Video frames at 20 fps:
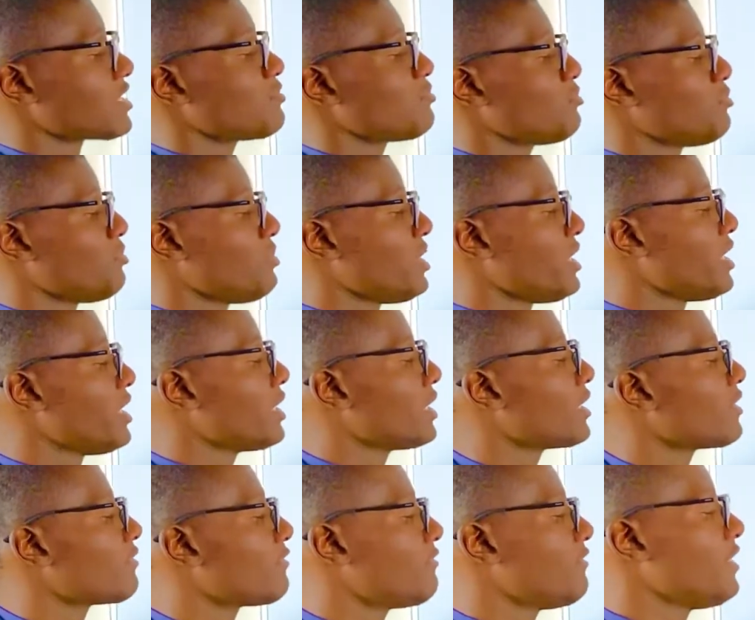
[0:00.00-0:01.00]
being
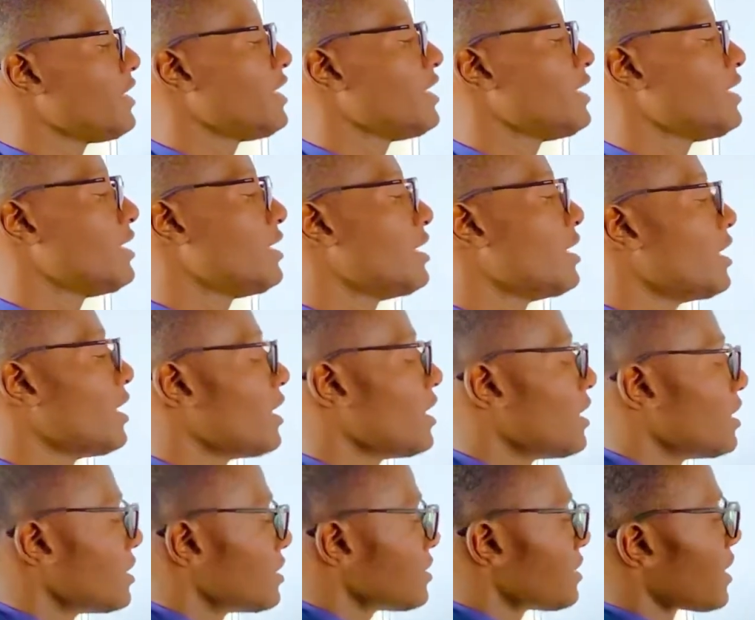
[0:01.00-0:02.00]
v
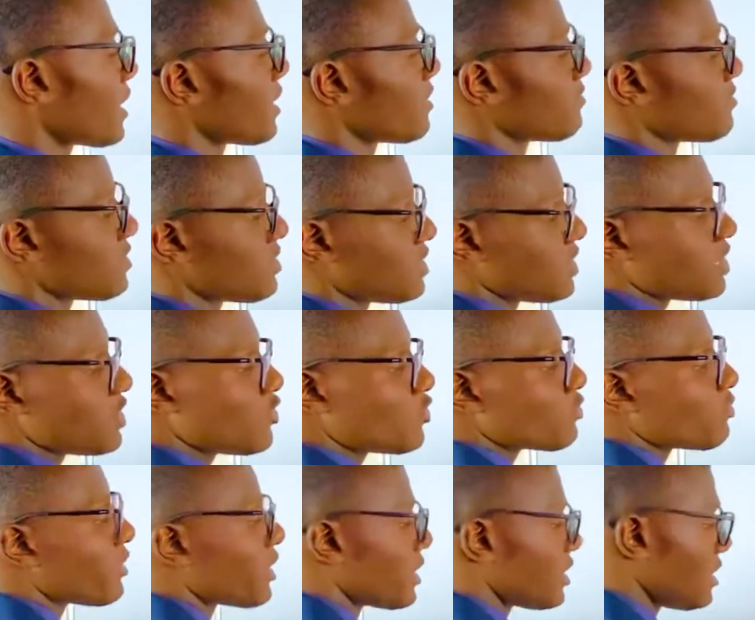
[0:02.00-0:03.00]
times du by
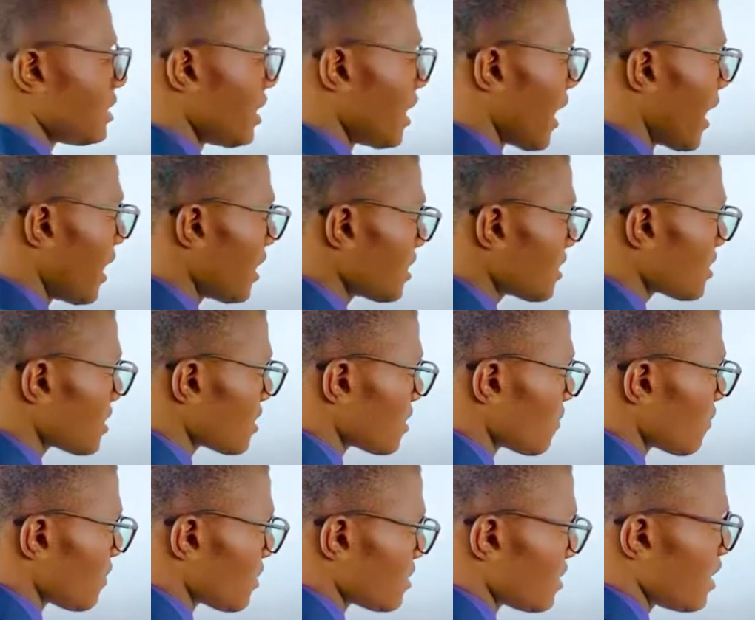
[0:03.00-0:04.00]
dx, we are
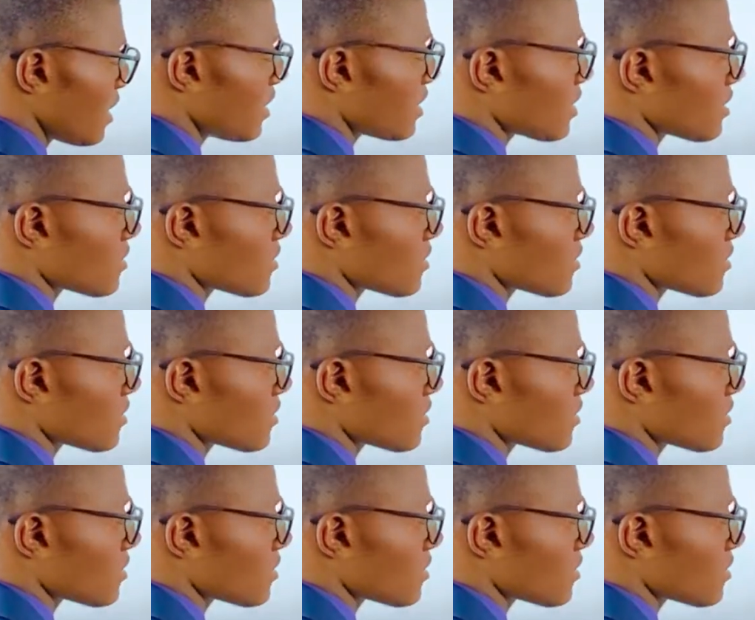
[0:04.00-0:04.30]
saying this will